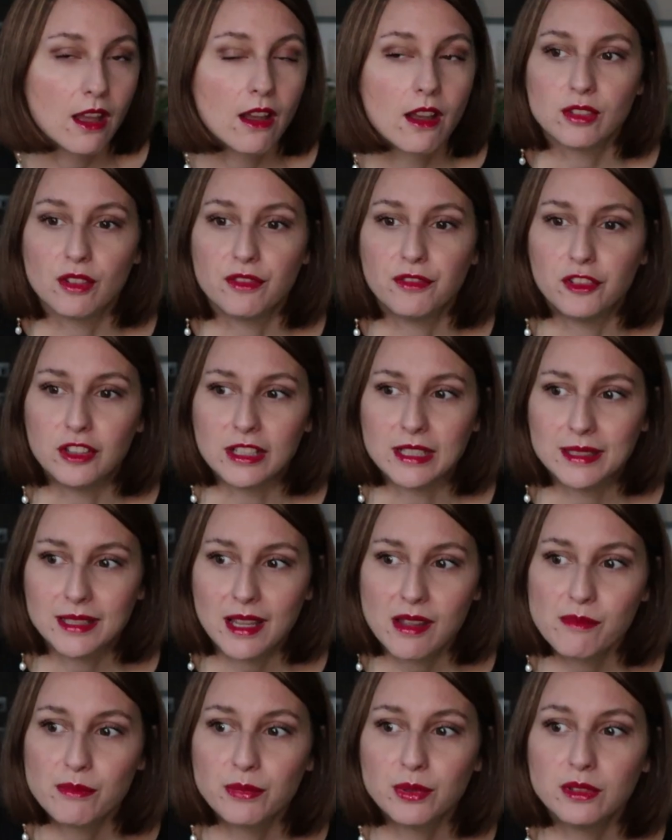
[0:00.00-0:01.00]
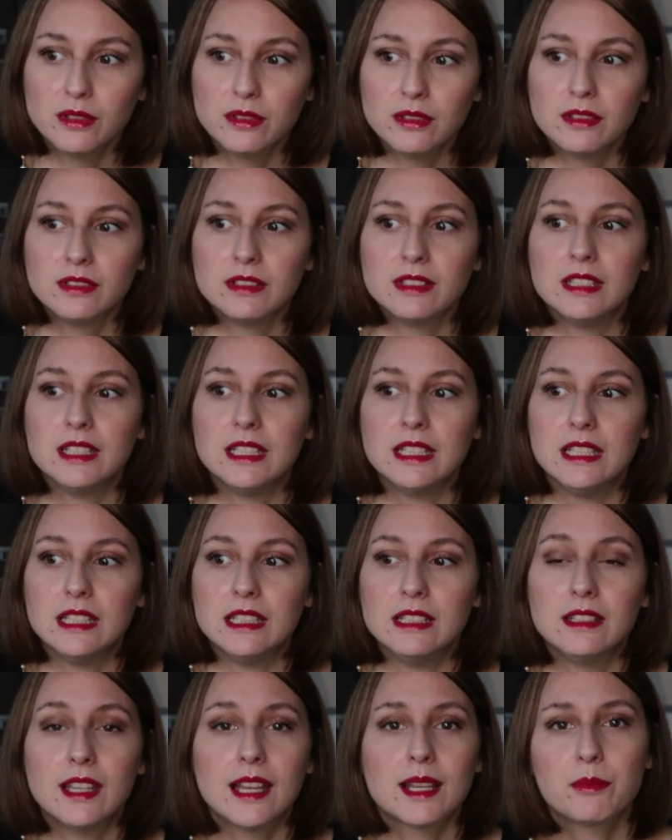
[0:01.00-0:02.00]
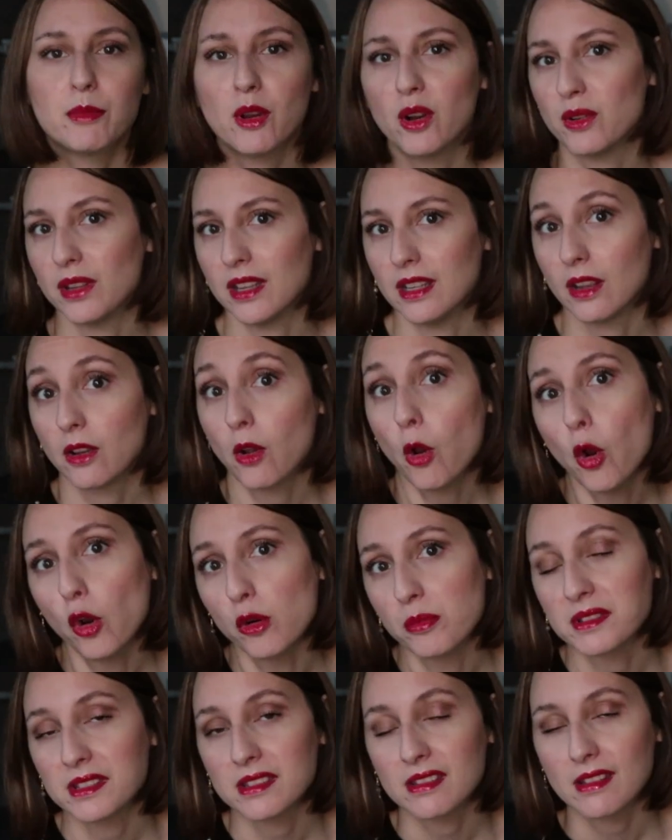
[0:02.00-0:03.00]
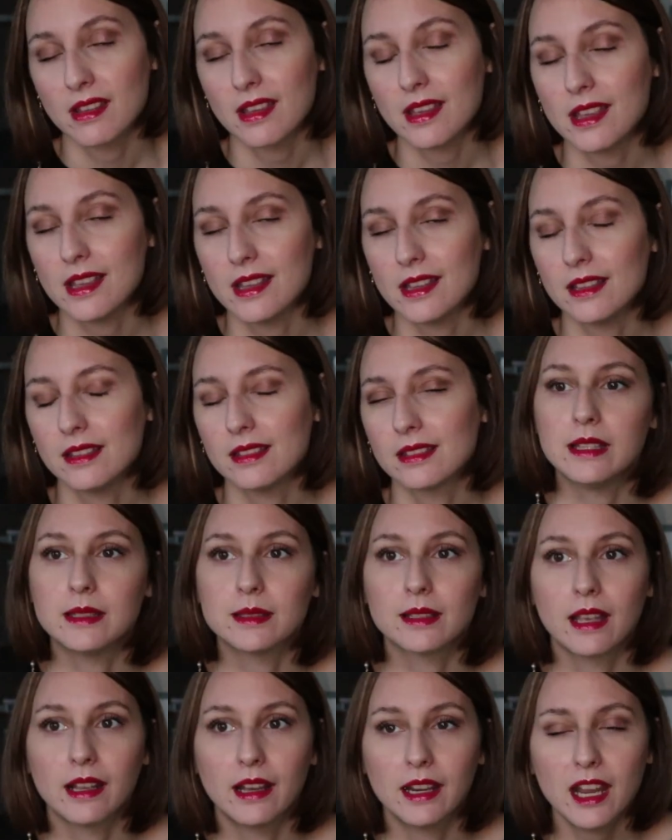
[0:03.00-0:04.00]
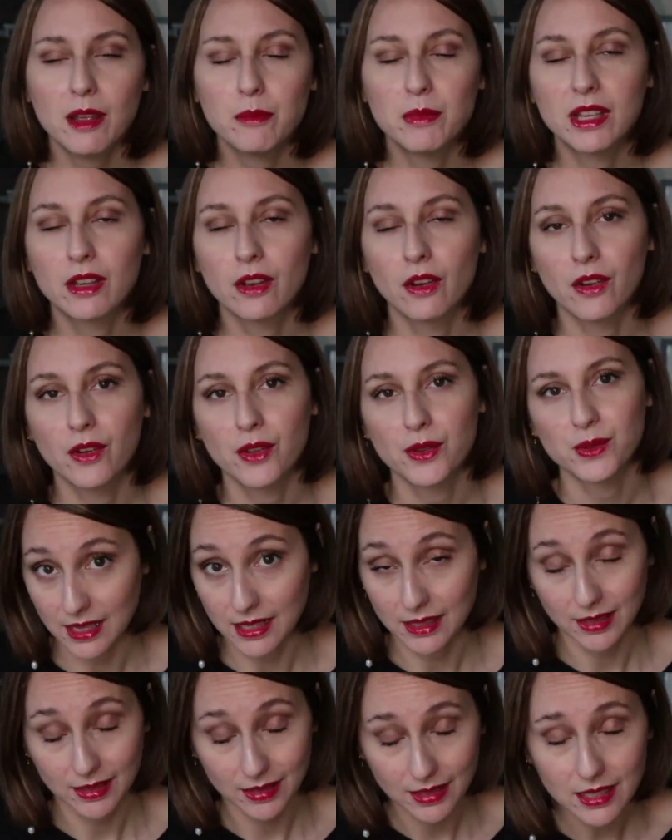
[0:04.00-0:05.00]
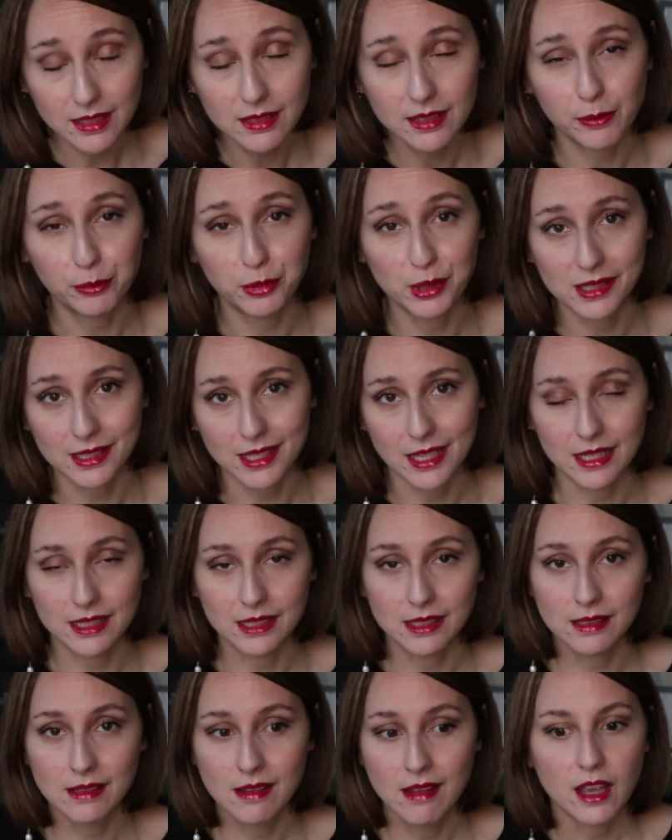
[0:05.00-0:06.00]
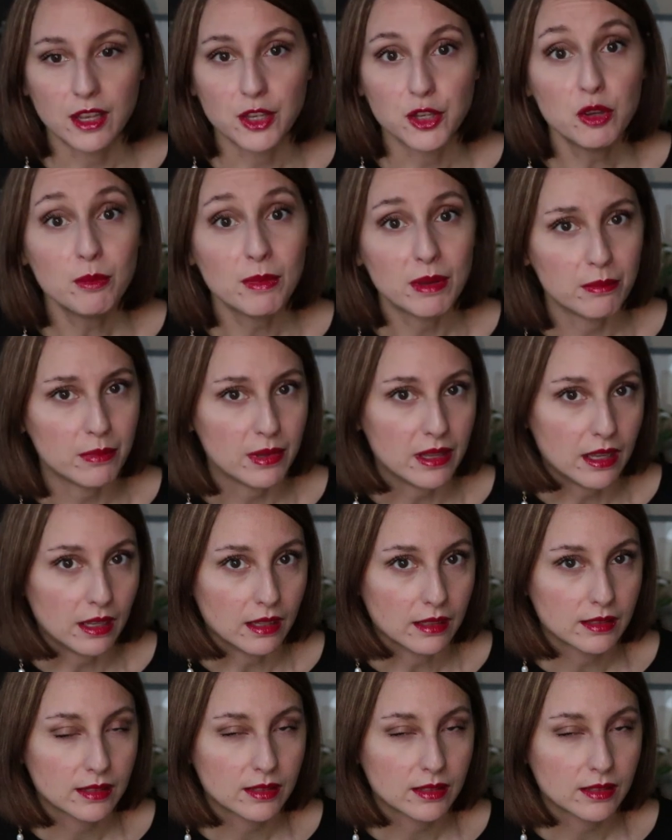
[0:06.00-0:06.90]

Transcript: So for example, the dead body, the corpse, is it's Kegare because it still represents a human being.